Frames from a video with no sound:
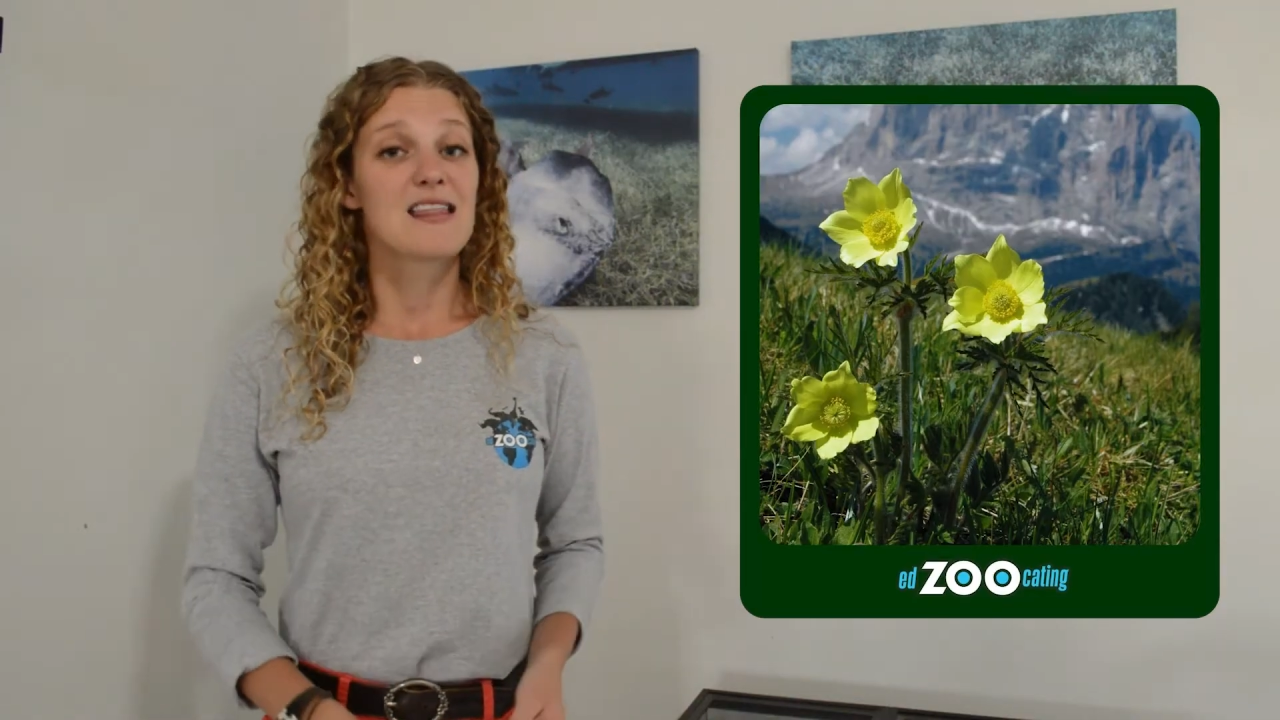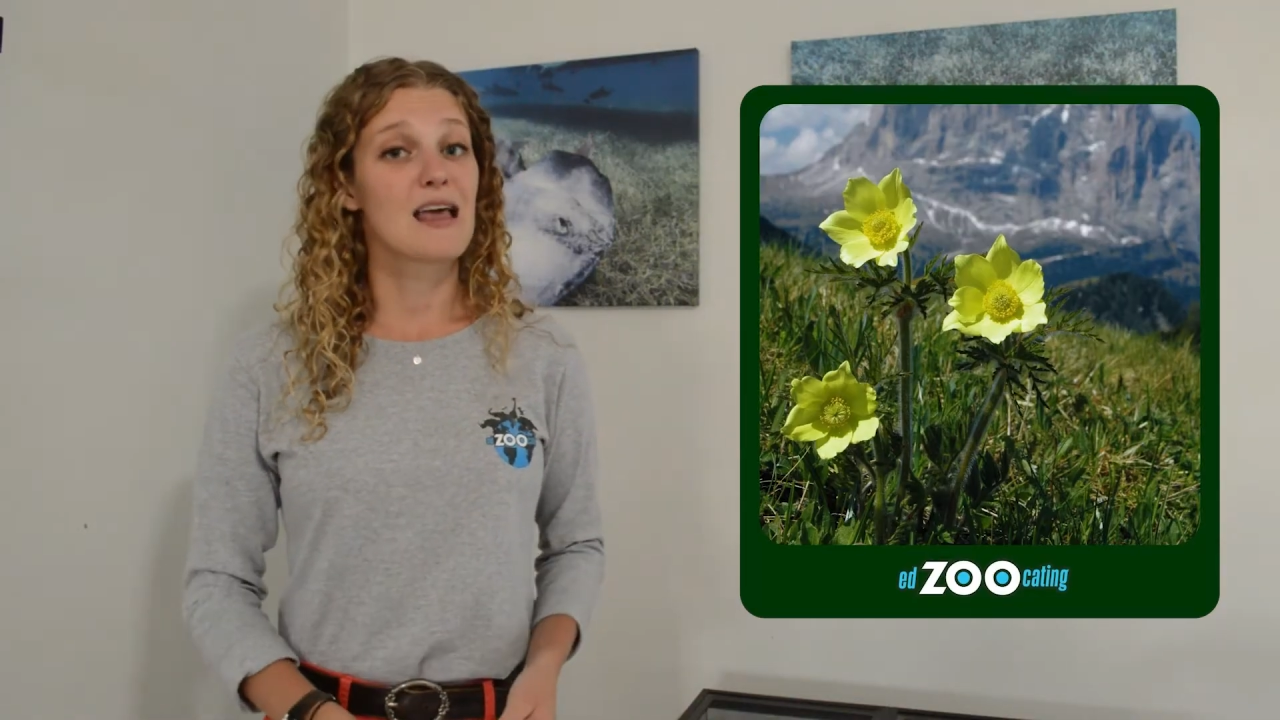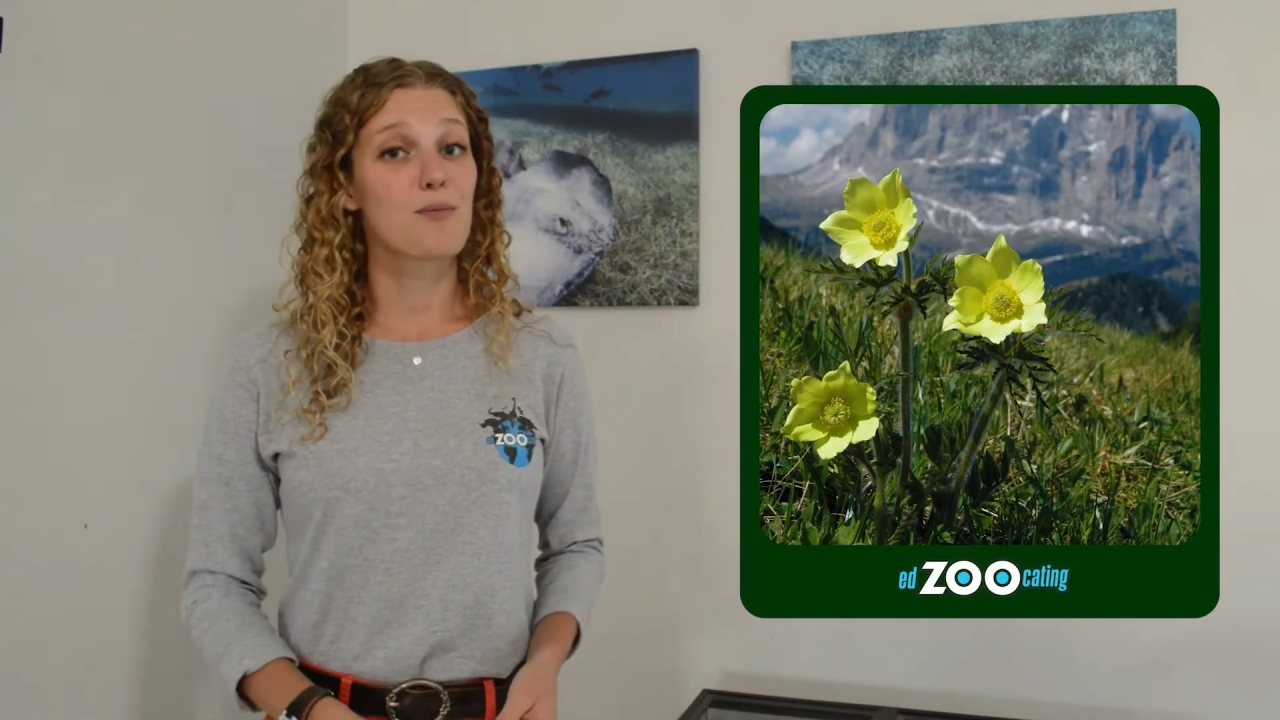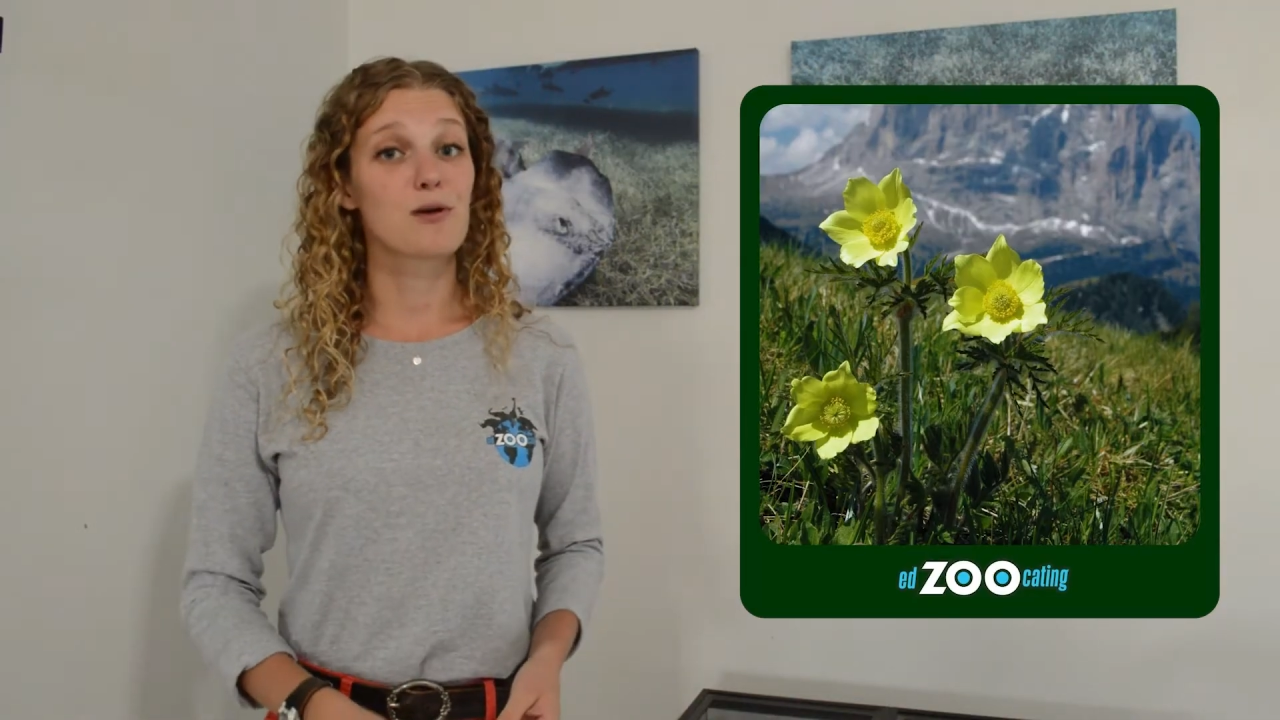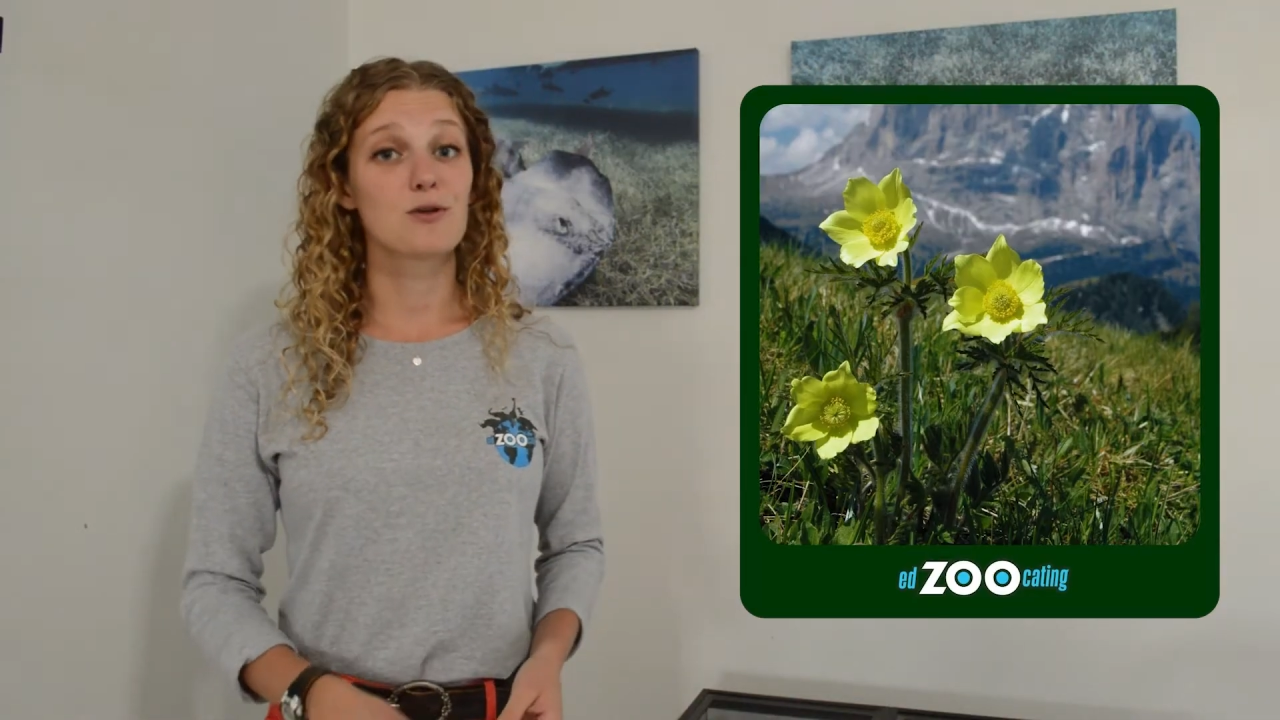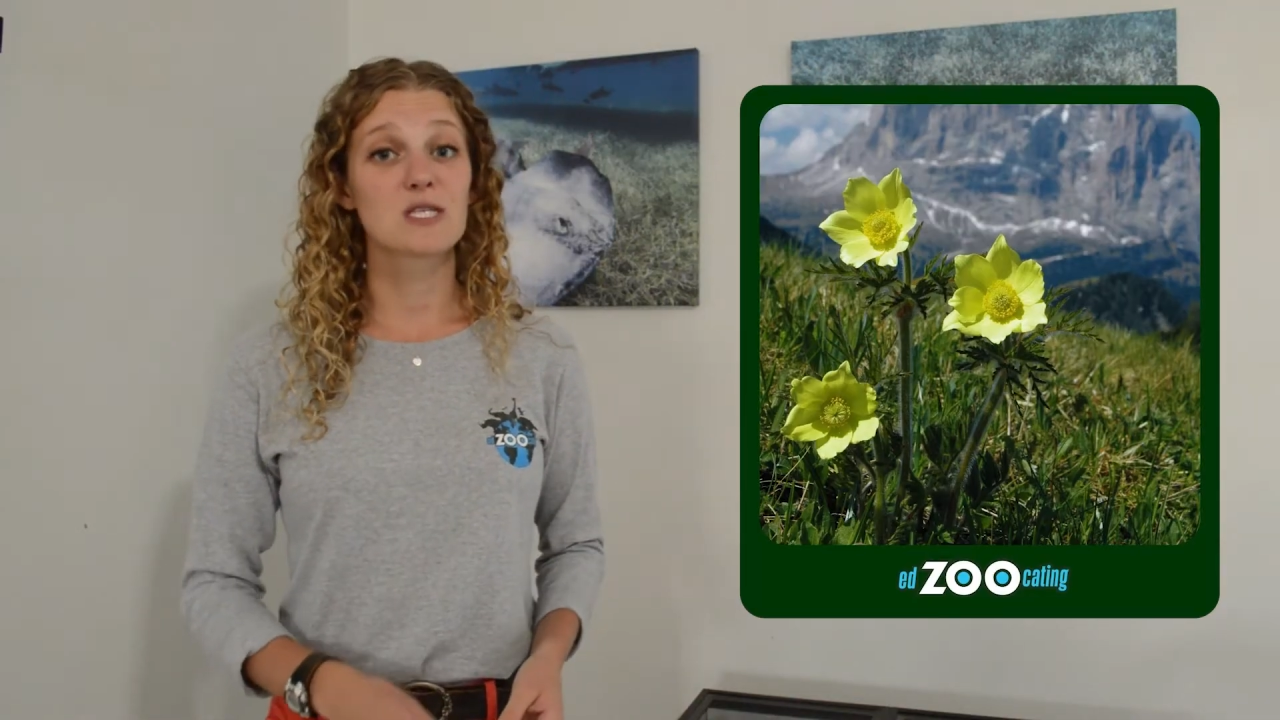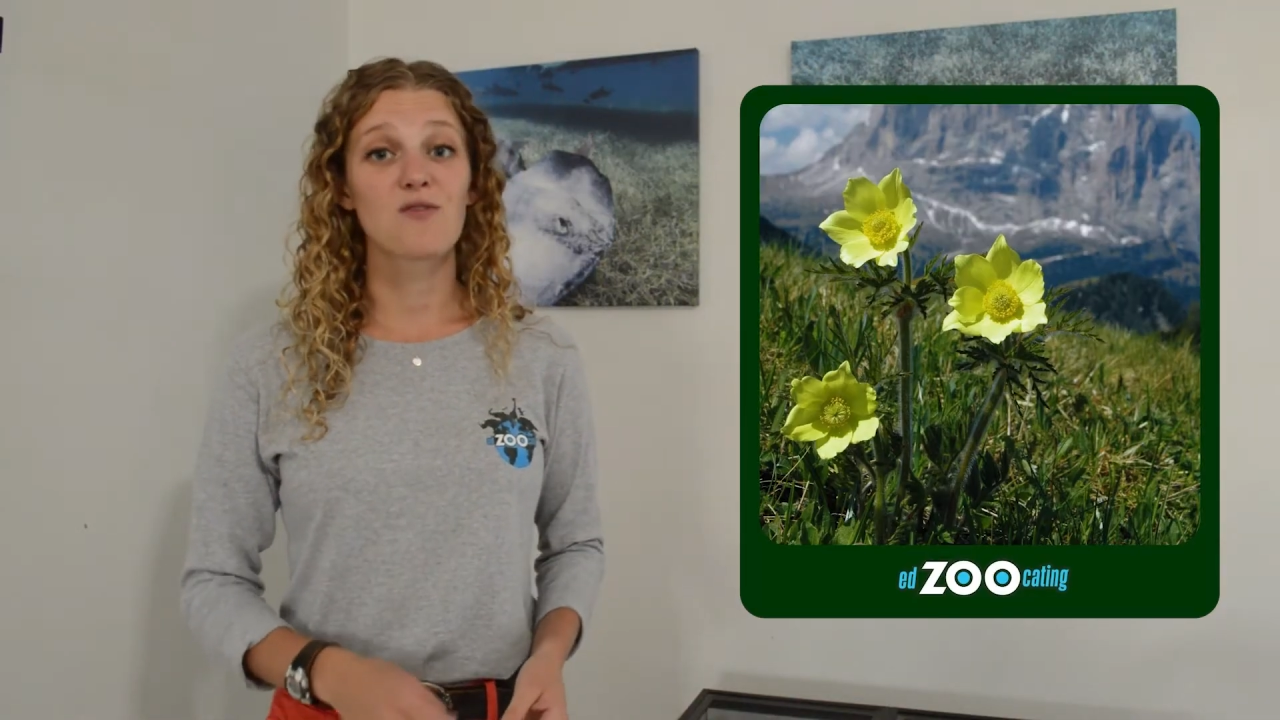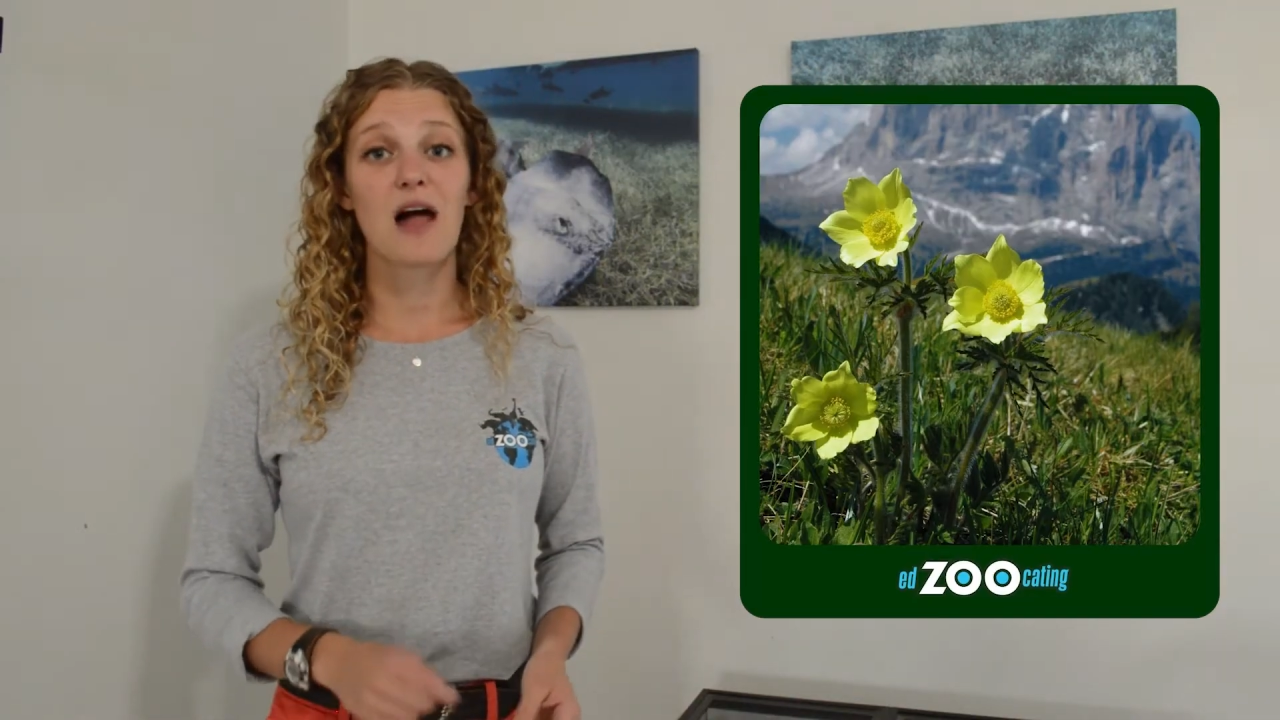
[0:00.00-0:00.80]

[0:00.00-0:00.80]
They produce